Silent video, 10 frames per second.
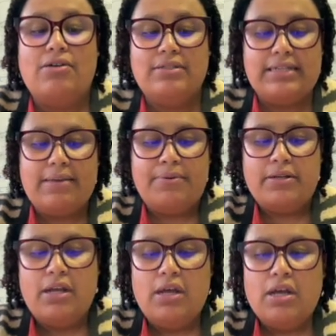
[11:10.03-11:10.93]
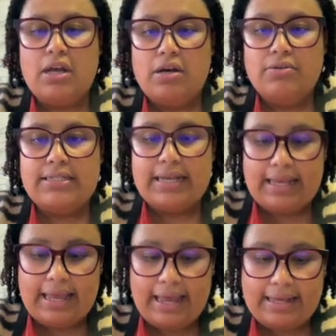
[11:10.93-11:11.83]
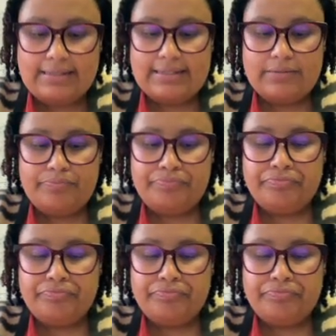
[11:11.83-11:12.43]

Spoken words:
Our debit goes against